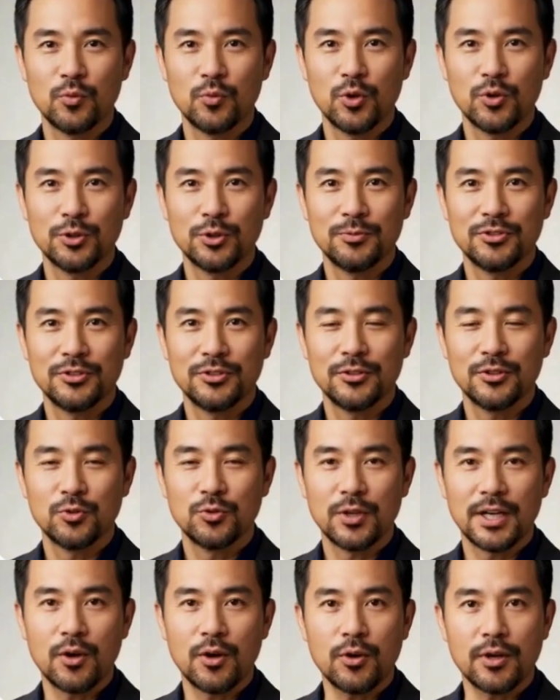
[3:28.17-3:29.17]
In the
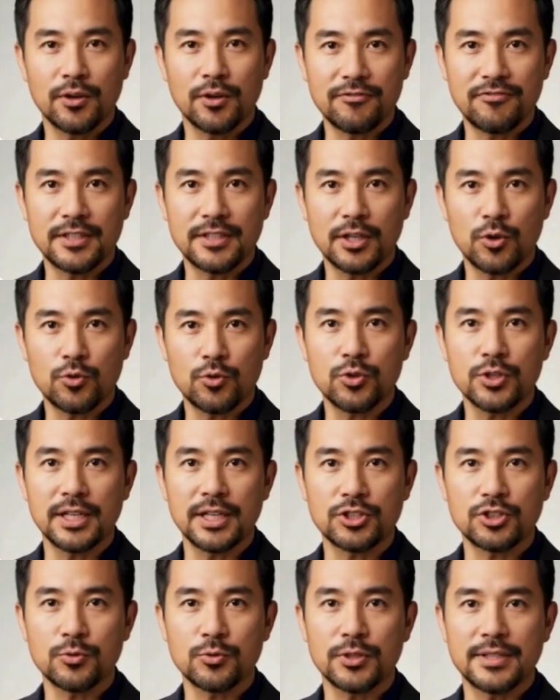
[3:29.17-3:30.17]
search bar, just type
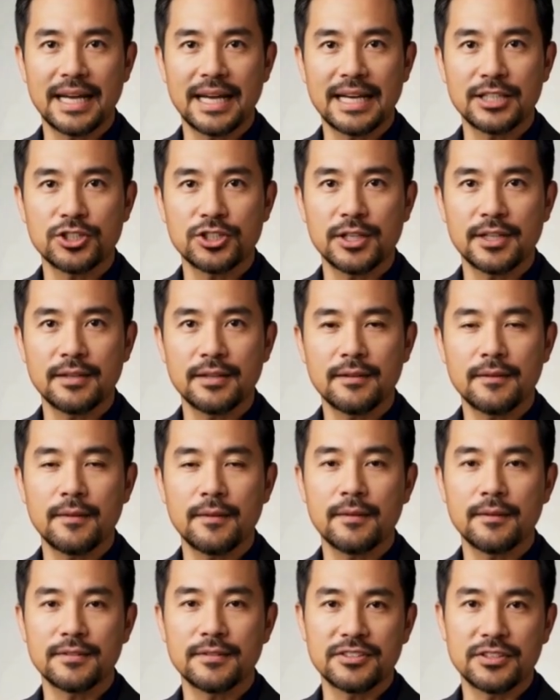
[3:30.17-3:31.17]
Python and
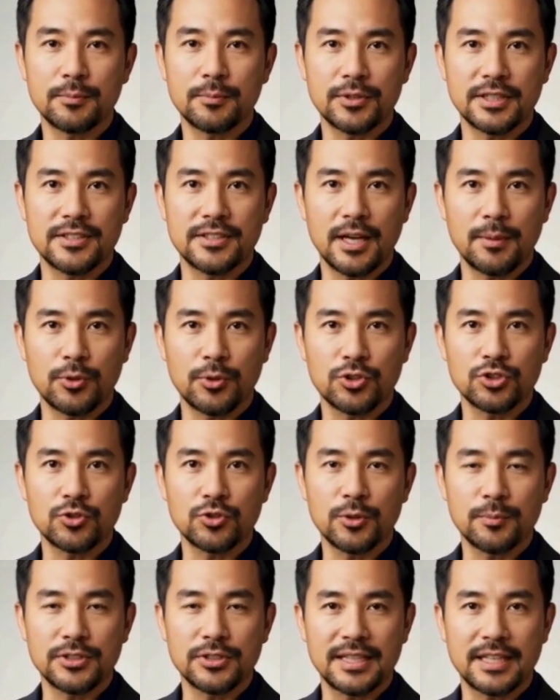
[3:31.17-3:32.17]
install the official pack from
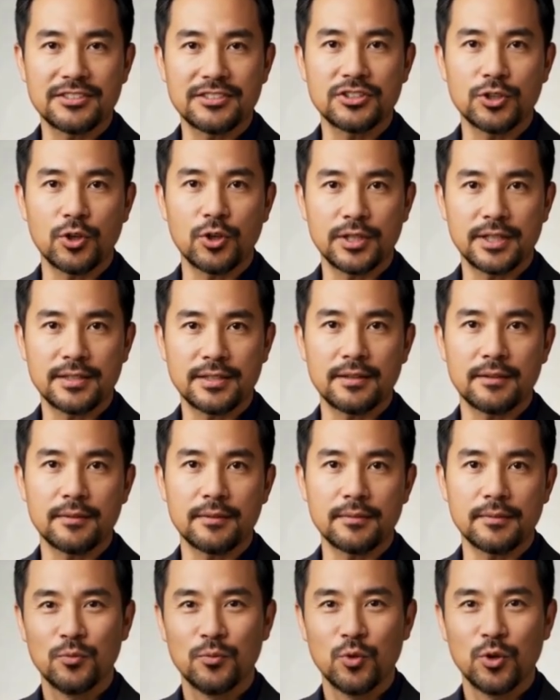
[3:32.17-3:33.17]
Microsoft.
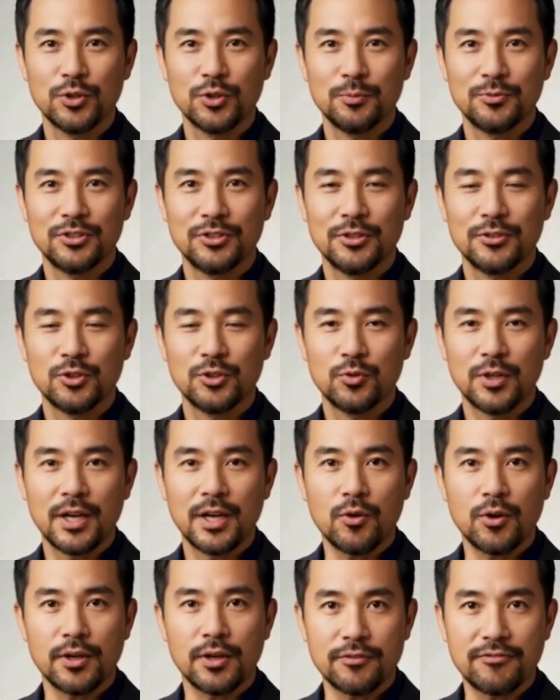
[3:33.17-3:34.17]
That one click gives you
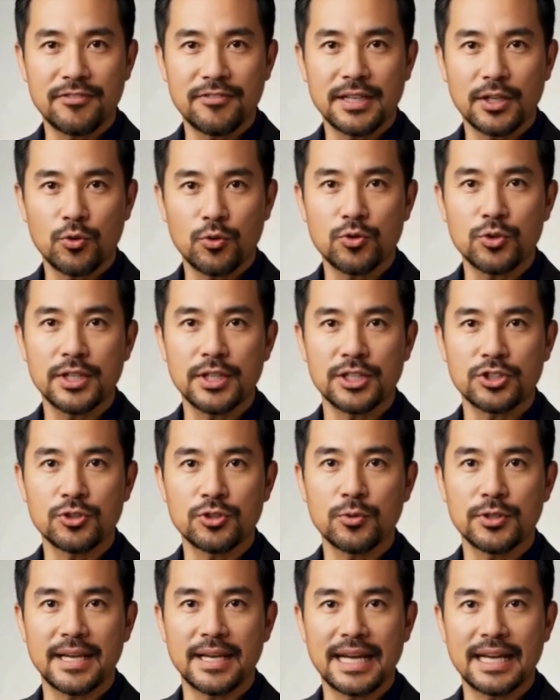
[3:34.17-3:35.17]
everything you need for
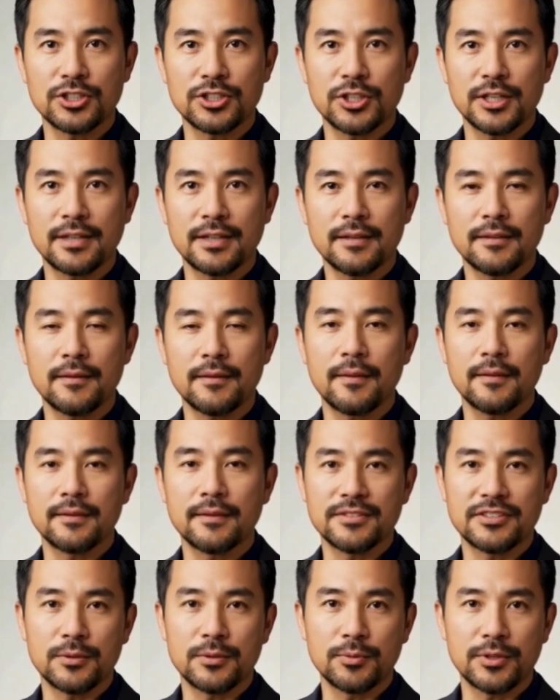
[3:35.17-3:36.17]
both Python and
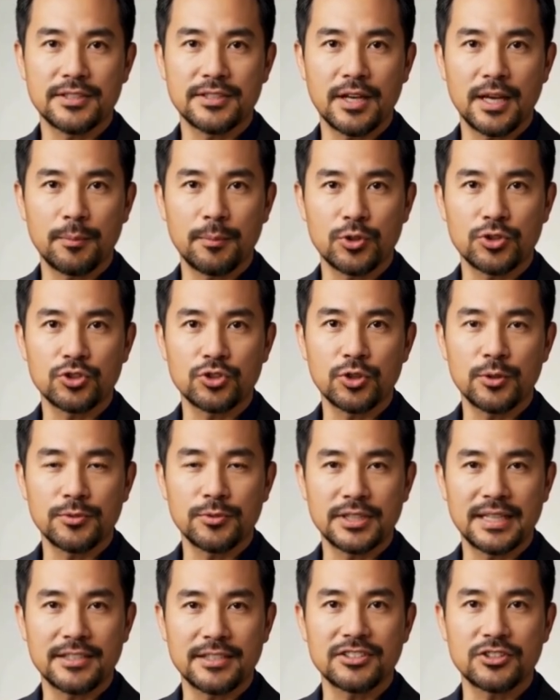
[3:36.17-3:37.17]
Jupyter Notebooks.
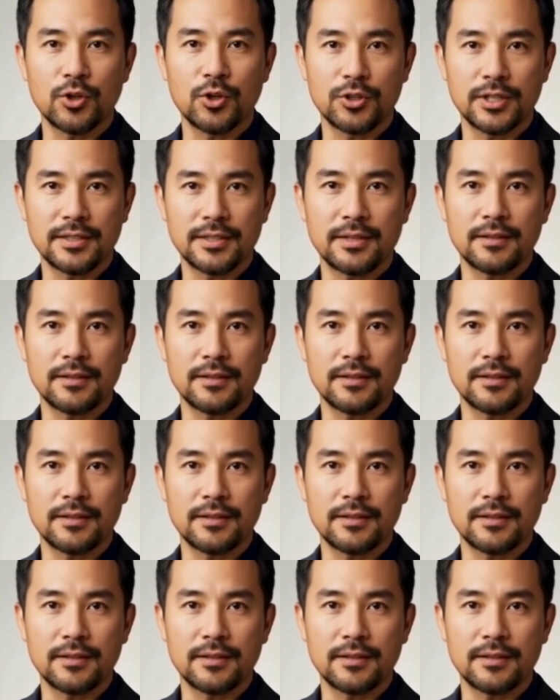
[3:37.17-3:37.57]
Simple.